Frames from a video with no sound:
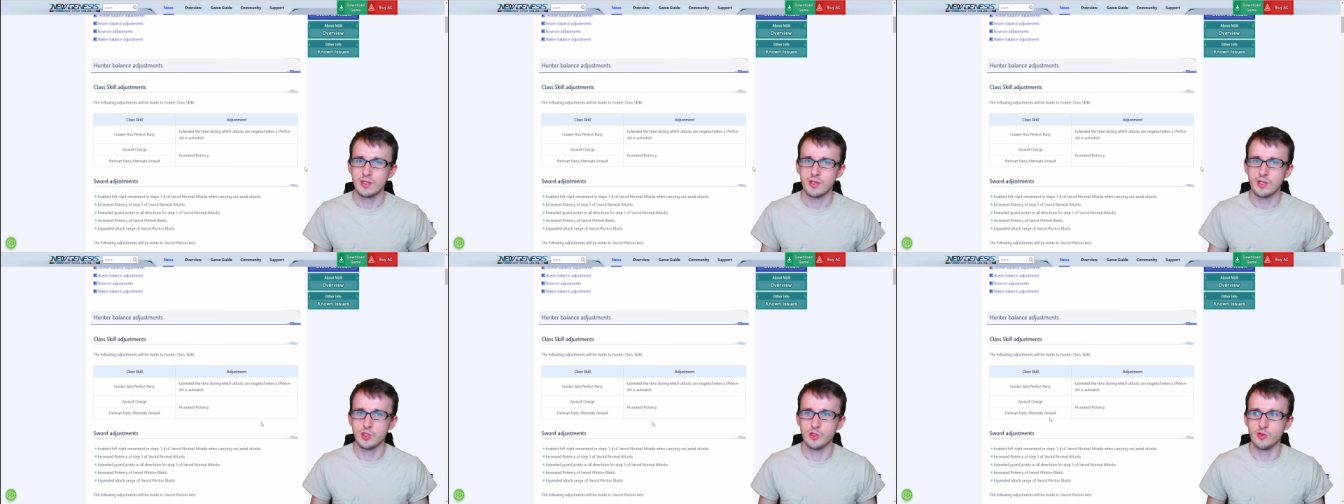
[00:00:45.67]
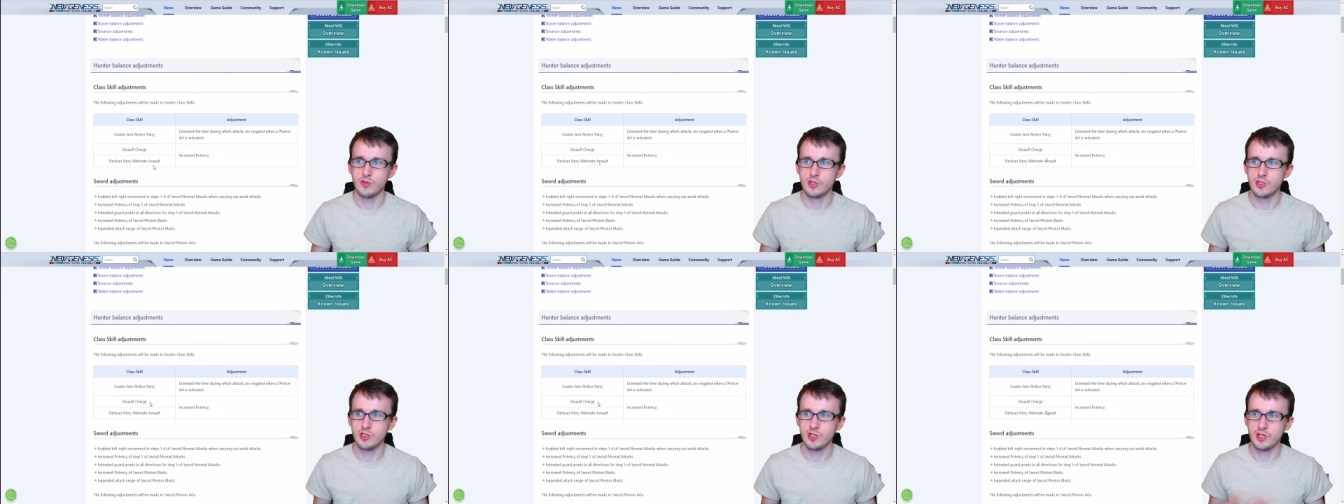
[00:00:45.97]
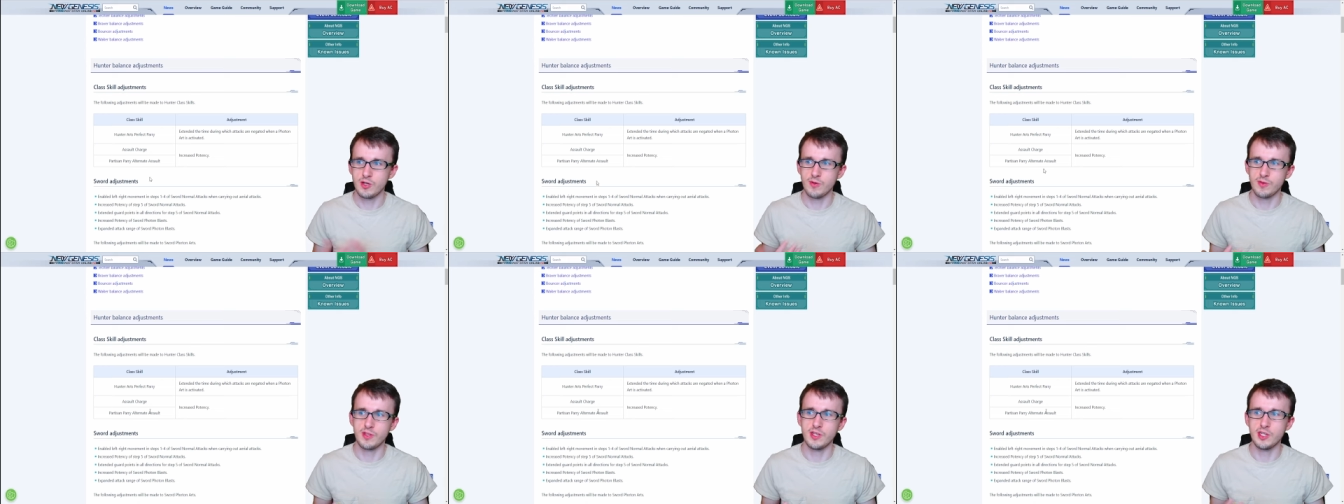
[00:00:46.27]
So it looks like
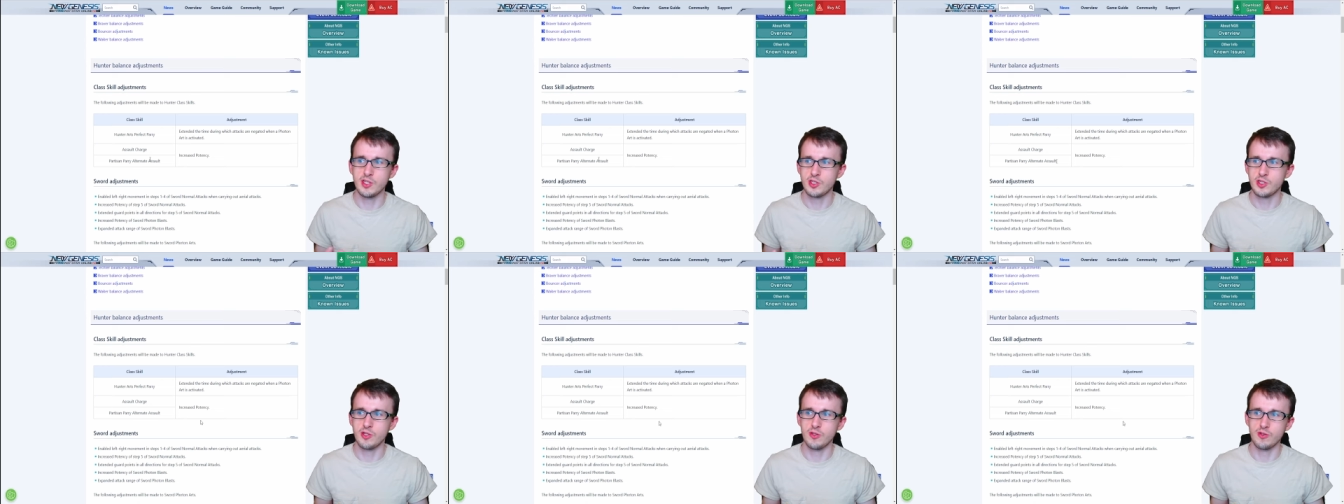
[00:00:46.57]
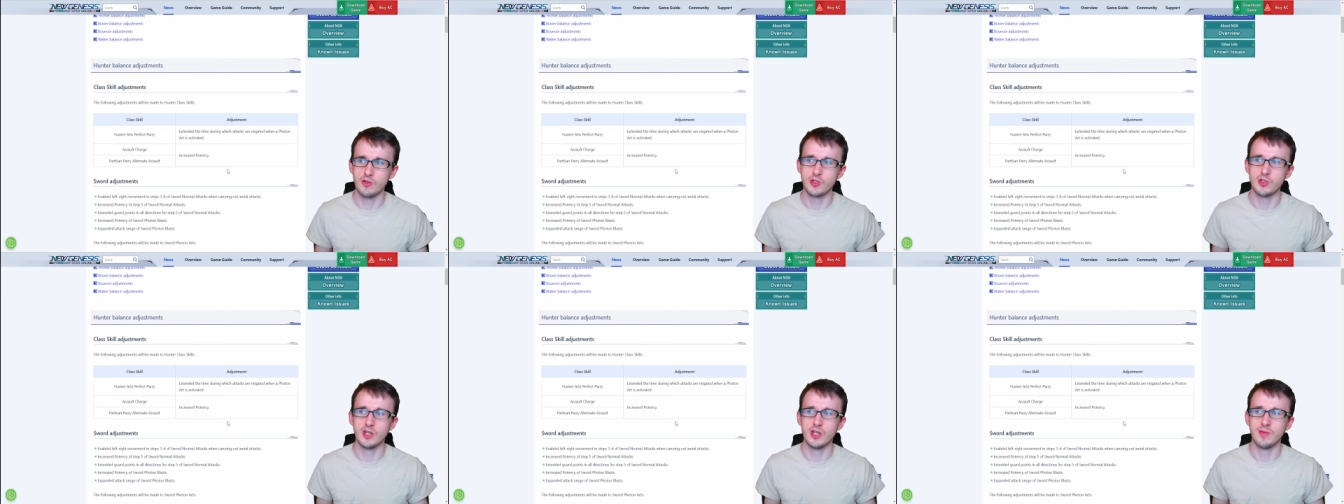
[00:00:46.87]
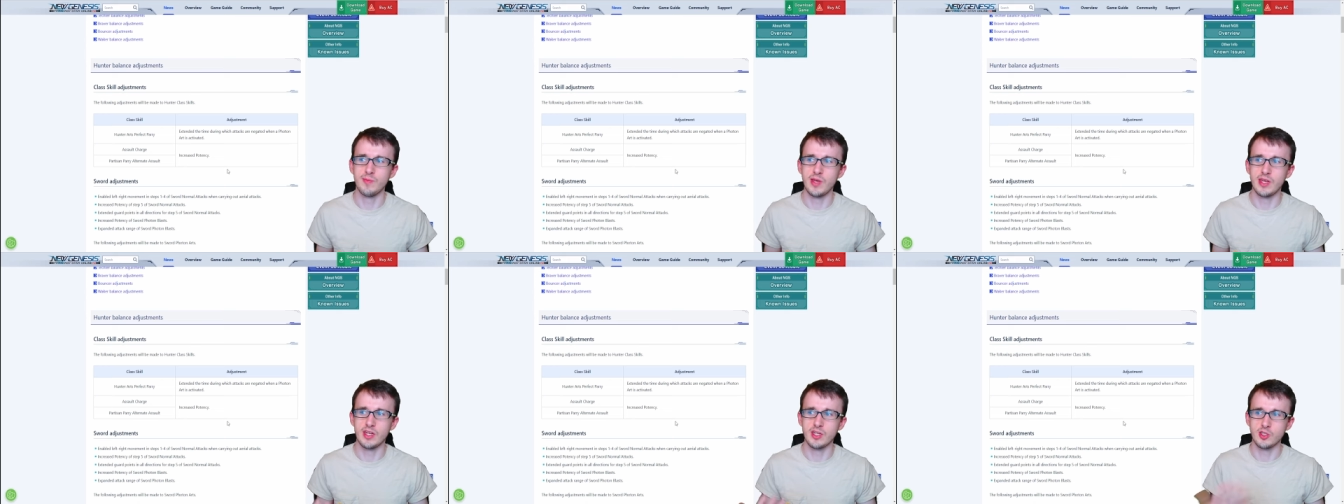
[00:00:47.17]
with these two, they're trying to
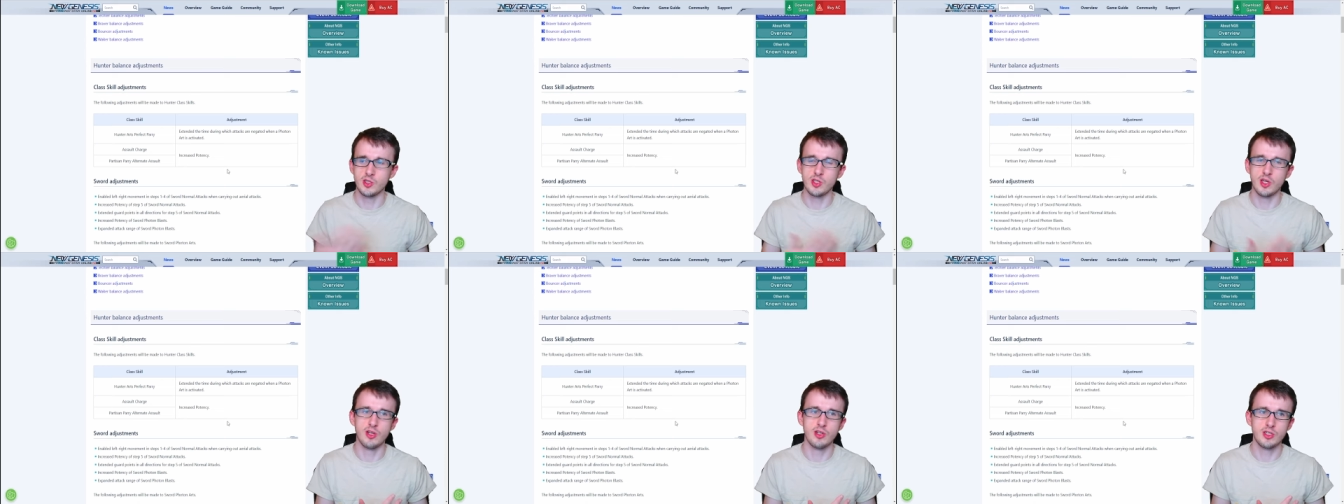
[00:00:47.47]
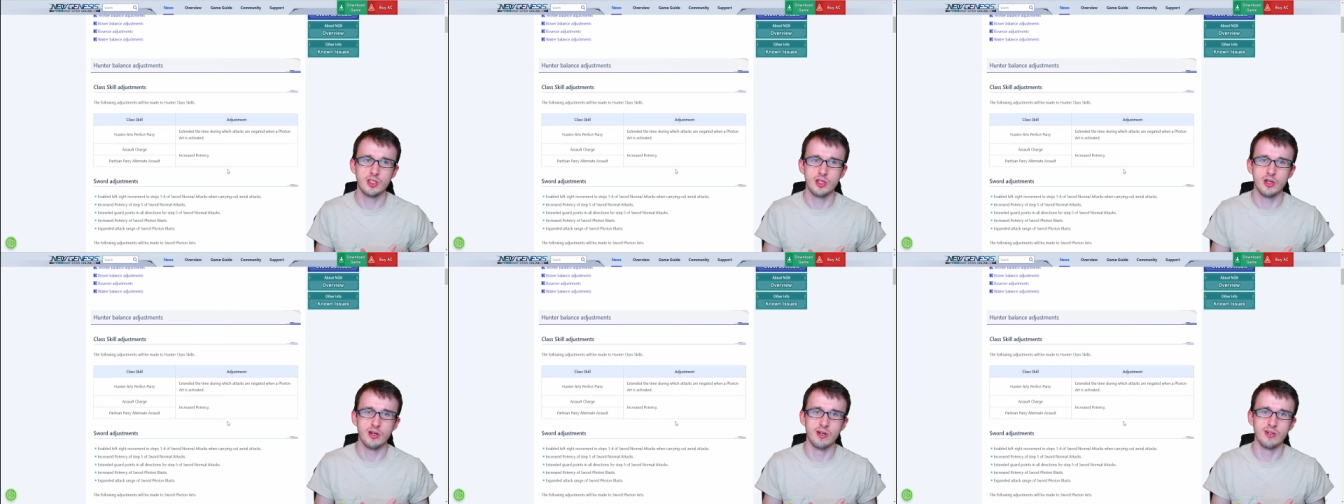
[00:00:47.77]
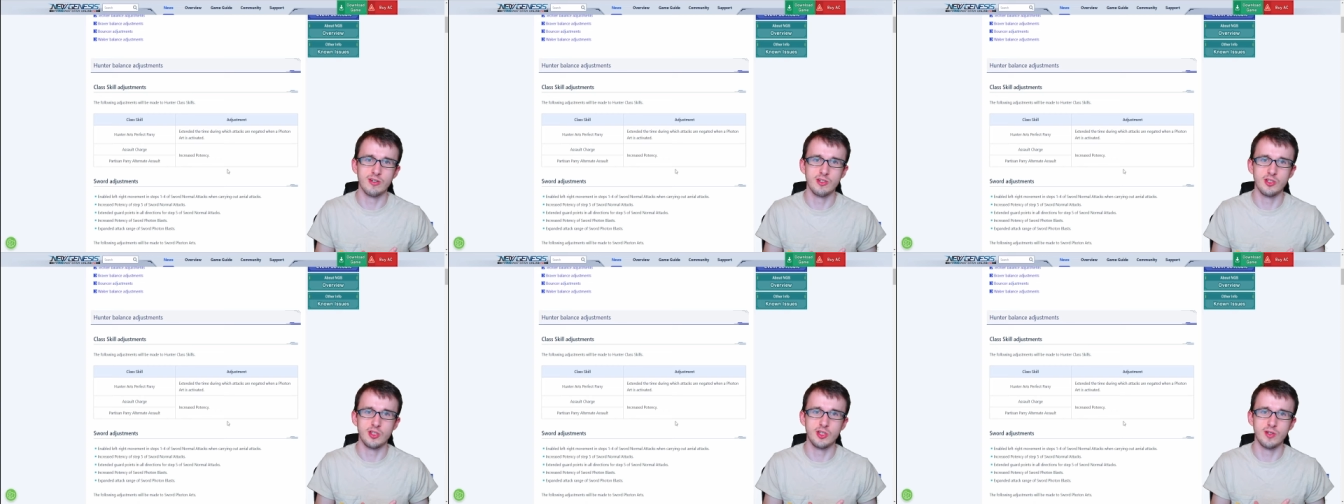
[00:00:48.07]
make Assault
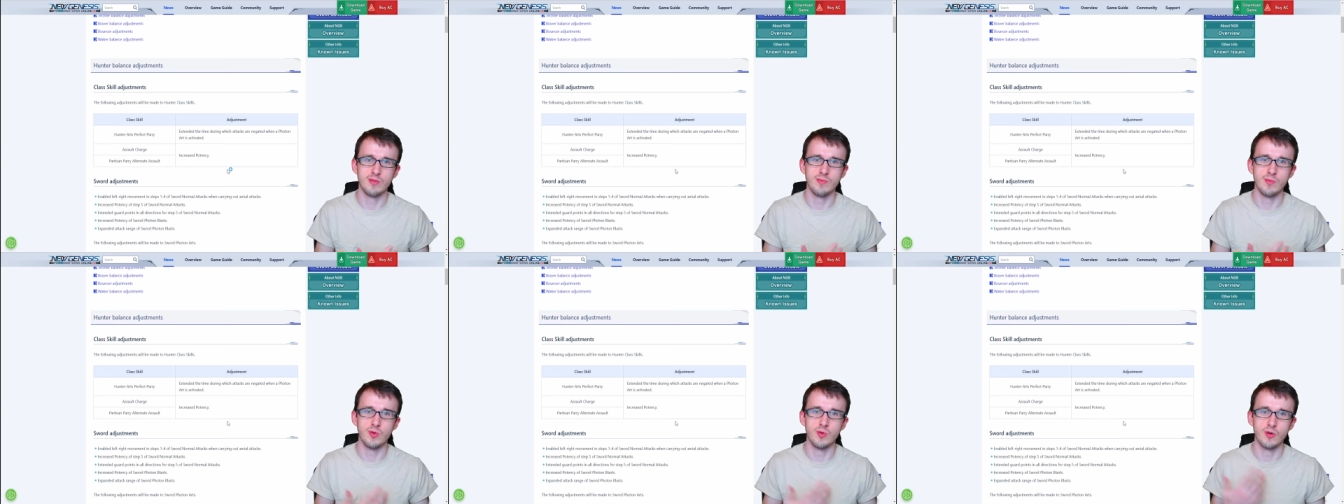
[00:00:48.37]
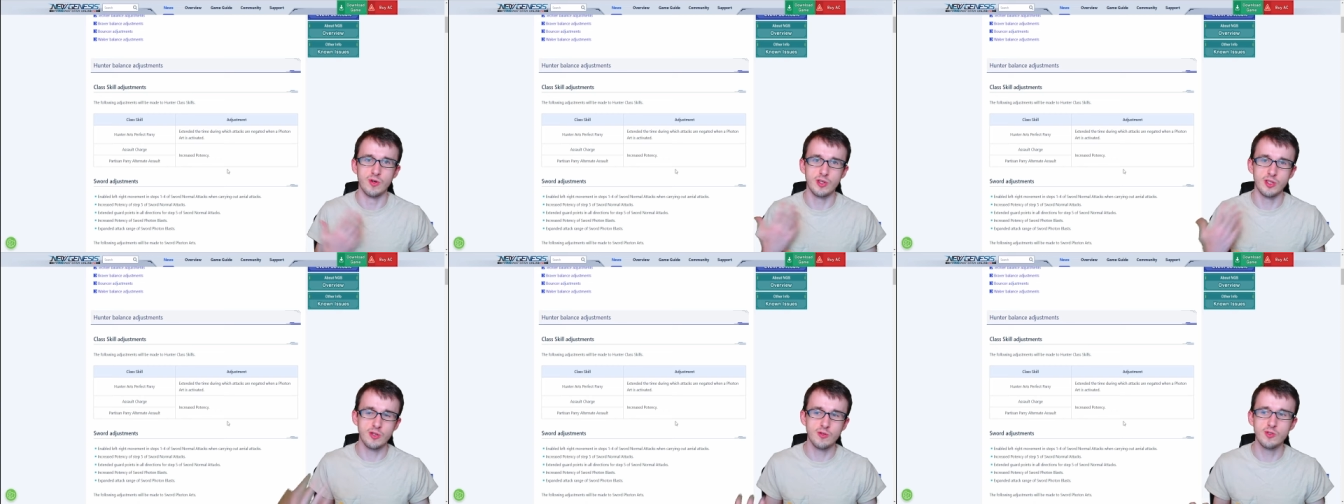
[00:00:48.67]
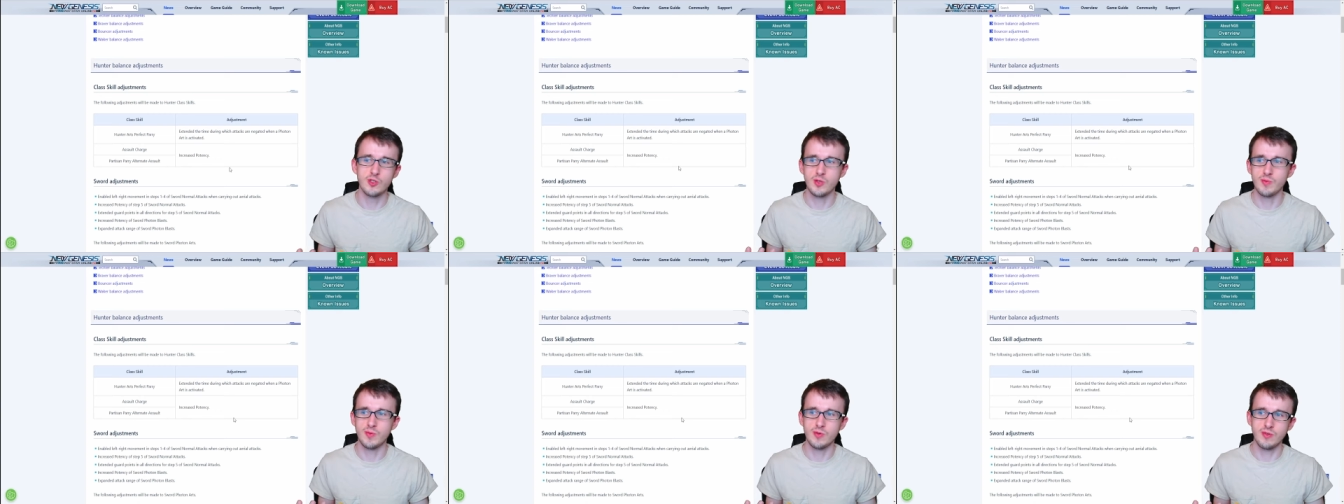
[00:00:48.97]
Charge more
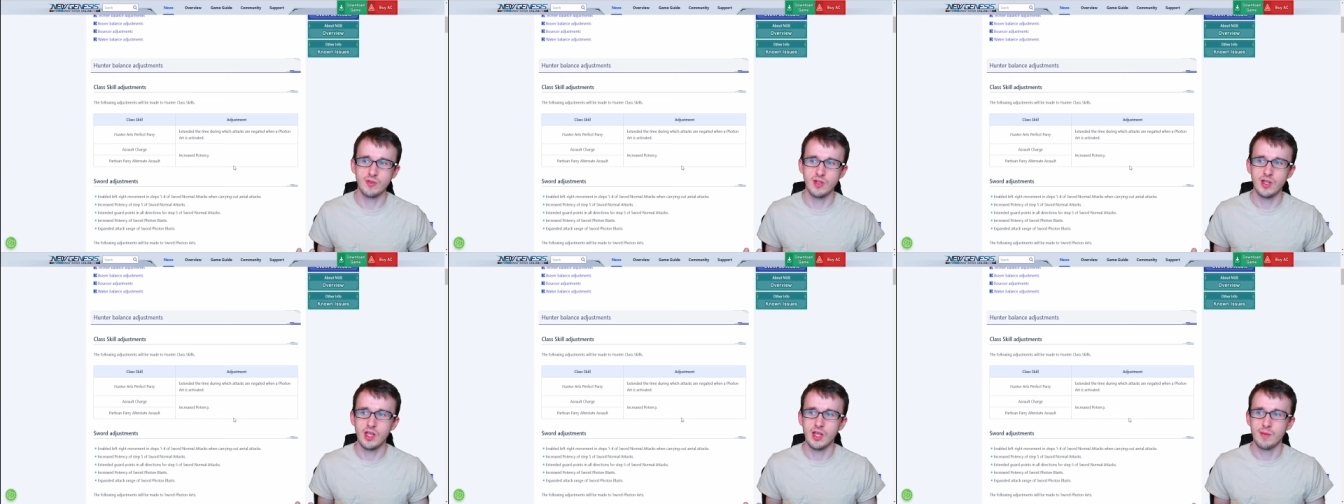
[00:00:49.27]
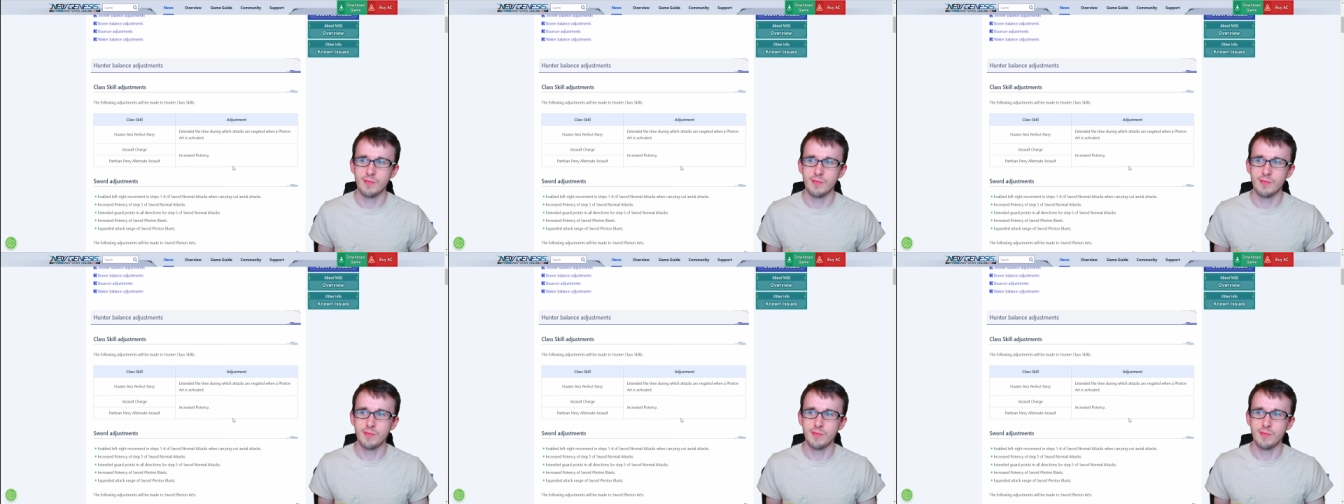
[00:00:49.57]
usable,